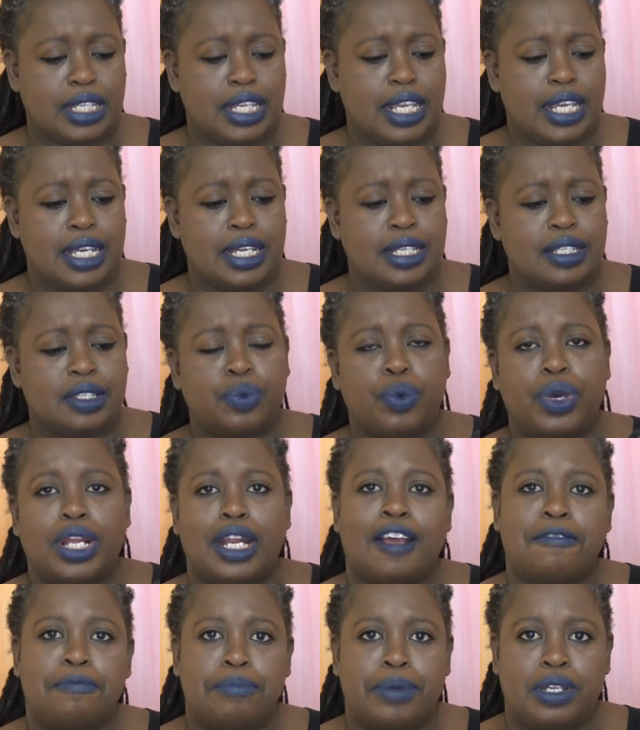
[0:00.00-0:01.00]
is
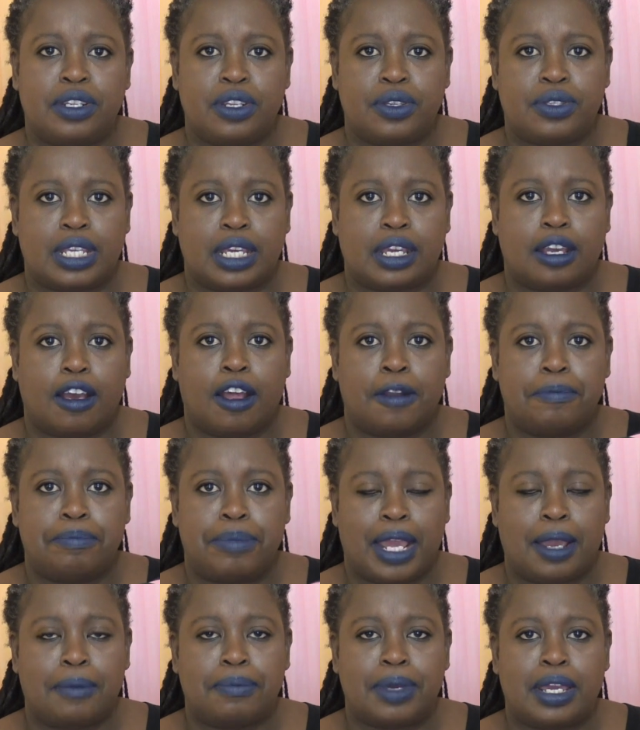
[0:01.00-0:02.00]
what I've been using on
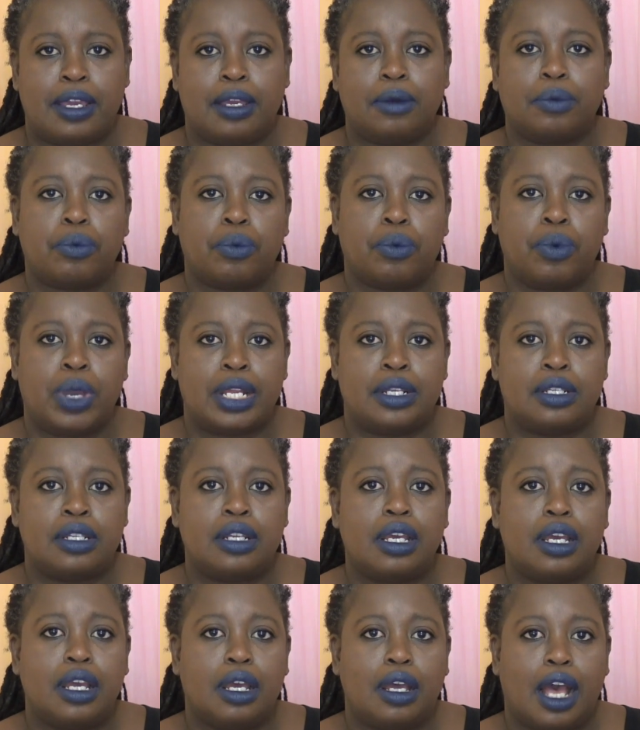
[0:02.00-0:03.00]
Bambi
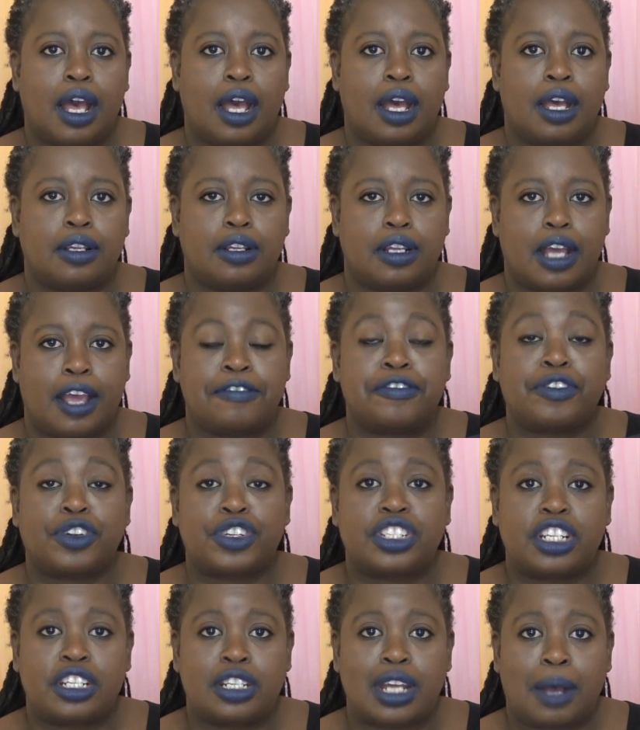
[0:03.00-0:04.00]
when I
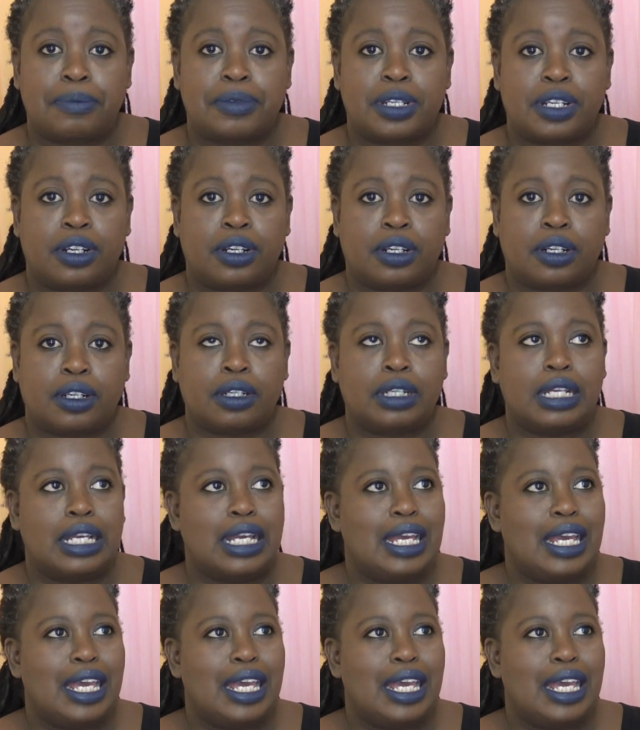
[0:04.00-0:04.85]
first adopted her,